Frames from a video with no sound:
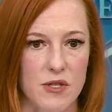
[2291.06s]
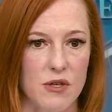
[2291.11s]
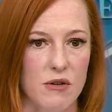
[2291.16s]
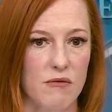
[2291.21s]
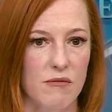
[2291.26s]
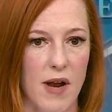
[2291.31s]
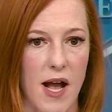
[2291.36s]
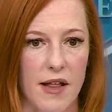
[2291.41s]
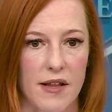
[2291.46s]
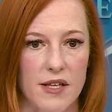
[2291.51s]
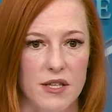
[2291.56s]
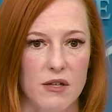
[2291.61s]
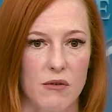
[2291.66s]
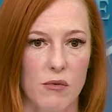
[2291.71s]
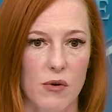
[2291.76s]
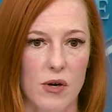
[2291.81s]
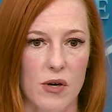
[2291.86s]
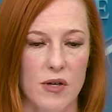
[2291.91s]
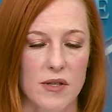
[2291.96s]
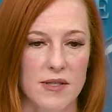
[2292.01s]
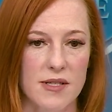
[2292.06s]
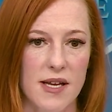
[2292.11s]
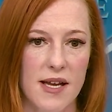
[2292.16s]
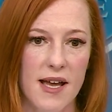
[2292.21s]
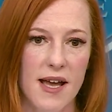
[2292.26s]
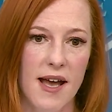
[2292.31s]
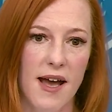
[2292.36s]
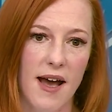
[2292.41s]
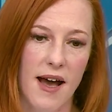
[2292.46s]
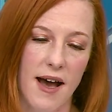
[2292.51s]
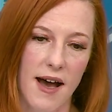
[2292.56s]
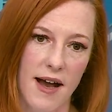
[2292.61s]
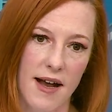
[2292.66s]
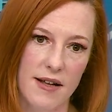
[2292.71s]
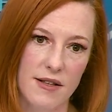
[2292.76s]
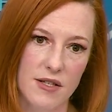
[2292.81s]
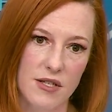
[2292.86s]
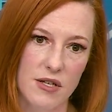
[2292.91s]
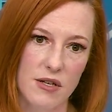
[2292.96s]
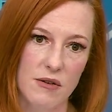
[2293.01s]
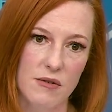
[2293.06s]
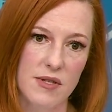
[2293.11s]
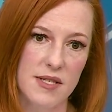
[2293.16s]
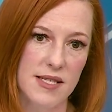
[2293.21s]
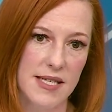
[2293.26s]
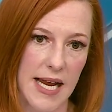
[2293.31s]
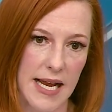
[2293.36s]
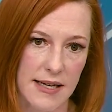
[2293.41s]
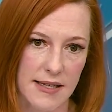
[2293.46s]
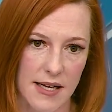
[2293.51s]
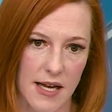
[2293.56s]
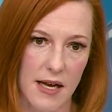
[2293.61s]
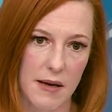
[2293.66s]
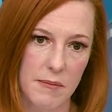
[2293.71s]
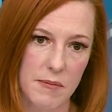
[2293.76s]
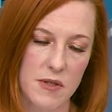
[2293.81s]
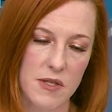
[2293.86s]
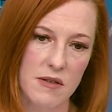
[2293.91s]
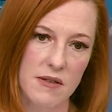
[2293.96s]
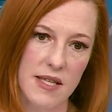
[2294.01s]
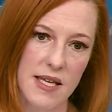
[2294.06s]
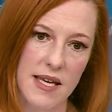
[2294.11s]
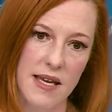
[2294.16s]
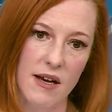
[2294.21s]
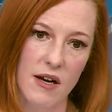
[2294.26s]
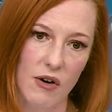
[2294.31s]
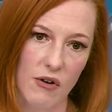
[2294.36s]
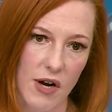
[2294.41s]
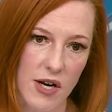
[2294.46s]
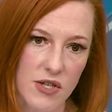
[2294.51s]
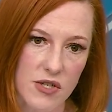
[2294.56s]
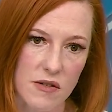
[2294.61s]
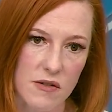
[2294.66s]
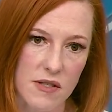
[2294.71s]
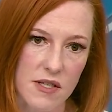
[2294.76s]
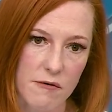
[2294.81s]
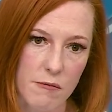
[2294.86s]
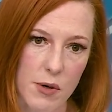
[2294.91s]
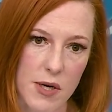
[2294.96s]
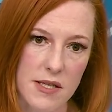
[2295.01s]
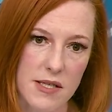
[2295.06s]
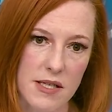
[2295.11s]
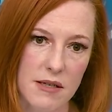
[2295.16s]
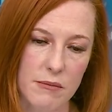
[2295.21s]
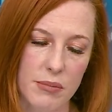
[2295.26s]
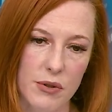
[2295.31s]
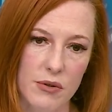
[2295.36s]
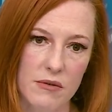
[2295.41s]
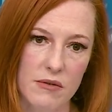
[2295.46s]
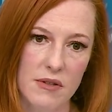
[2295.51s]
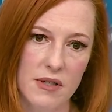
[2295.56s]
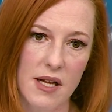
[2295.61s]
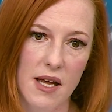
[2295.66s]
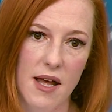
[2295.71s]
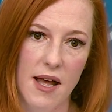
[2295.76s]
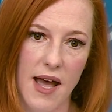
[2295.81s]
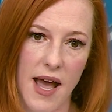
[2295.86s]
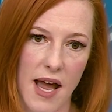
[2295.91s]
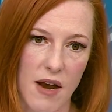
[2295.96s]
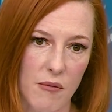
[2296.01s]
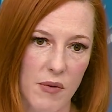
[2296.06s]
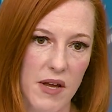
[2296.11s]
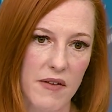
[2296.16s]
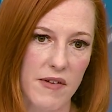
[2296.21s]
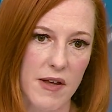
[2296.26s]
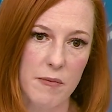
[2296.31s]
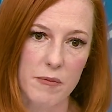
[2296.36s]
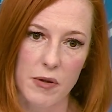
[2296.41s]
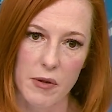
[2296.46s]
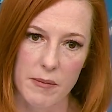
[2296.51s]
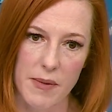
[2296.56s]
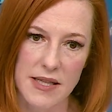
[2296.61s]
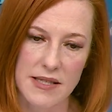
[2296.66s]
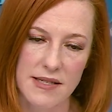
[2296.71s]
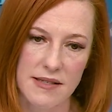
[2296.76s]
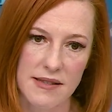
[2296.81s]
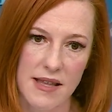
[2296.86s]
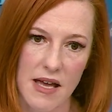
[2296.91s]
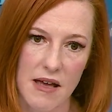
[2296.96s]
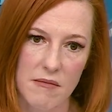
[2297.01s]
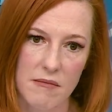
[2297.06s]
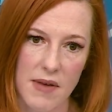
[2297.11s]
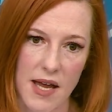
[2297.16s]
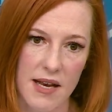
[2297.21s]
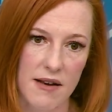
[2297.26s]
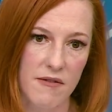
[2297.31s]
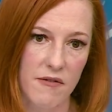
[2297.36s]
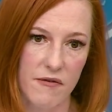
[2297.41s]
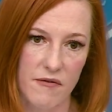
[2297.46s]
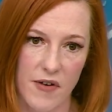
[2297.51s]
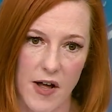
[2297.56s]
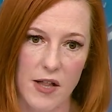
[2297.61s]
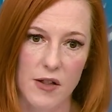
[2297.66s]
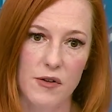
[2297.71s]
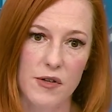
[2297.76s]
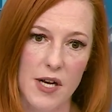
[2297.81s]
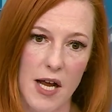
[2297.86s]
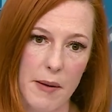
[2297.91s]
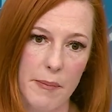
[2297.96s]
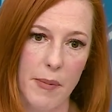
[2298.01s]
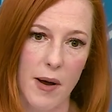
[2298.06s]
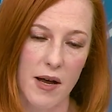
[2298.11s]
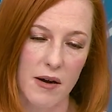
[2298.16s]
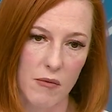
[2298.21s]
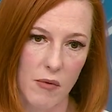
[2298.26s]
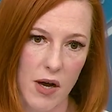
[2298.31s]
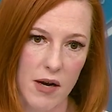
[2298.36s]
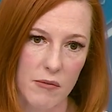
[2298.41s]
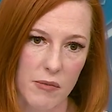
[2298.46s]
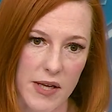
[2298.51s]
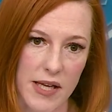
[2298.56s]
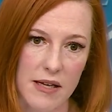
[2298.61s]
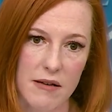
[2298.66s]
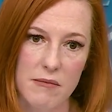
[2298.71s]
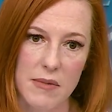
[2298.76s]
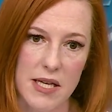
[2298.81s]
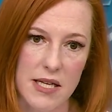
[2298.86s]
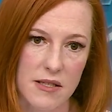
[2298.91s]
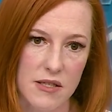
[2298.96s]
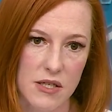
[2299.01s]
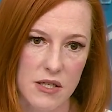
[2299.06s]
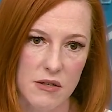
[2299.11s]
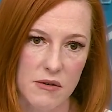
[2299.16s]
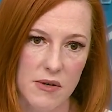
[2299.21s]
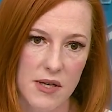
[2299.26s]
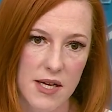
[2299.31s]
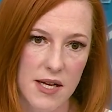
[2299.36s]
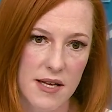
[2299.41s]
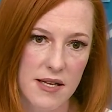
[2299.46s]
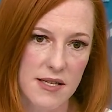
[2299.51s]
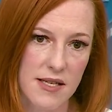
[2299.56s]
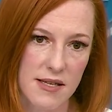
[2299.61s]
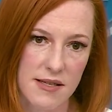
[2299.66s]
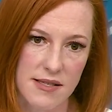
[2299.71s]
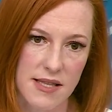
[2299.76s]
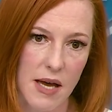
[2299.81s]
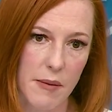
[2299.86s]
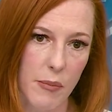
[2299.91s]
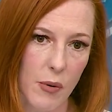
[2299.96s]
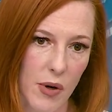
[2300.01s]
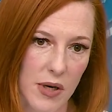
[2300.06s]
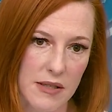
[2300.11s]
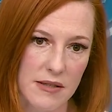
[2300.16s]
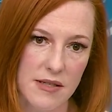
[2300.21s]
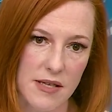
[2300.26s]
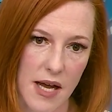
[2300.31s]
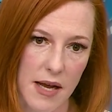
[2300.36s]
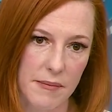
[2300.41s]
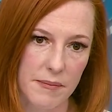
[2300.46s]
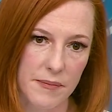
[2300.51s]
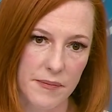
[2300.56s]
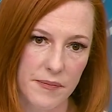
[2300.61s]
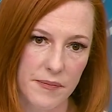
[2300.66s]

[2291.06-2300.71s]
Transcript: to rally the world to stand up to the aggressions of President Putin, and we have implemented them and followed up on what we committed to since that point in time.